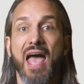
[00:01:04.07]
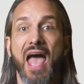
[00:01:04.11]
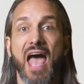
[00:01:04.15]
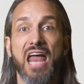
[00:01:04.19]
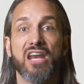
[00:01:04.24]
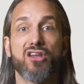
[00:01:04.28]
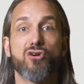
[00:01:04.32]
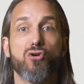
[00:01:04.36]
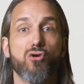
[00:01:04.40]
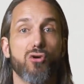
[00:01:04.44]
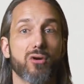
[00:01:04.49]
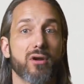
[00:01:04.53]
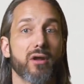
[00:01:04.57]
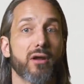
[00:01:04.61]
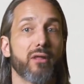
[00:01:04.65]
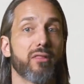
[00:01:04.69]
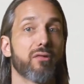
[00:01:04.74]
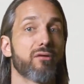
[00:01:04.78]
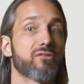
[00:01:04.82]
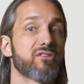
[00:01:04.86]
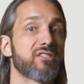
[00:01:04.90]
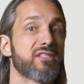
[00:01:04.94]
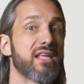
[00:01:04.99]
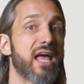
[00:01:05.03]
and coordinate
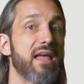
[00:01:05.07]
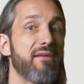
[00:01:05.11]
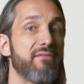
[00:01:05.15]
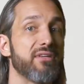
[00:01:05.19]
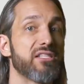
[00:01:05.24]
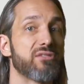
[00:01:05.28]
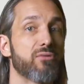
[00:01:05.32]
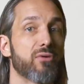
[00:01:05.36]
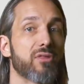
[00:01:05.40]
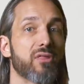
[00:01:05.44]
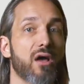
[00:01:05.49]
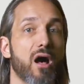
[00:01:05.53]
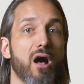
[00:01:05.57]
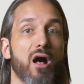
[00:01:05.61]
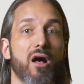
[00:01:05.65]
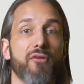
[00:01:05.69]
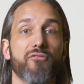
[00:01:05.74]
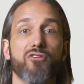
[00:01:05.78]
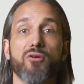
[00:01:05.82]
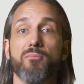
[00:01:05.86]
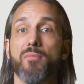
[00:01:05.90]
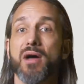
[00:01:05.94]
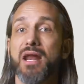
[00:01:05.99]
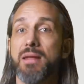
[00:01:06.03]
those savings with all
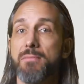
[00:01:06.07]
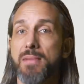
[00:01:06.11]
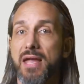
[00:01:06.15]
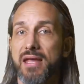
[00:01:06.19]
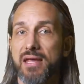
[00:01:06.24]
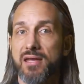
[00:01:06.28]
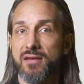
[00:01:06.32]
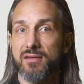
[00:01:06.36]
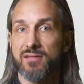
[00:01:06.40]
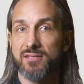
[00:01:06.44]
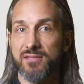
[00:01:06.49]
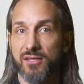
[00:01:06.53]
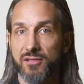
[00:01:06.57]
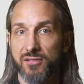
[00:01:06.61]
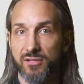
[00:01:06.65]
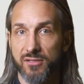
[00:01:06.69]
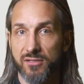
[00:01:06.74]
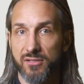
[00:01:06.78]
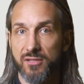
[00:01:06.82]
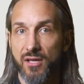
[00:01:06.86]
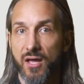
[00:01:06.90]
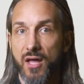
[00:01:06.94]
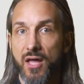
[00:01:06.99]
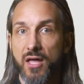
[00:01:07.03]
of your money-making
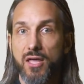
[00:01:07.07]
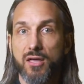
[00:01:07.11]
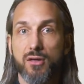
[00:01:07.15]
decisions.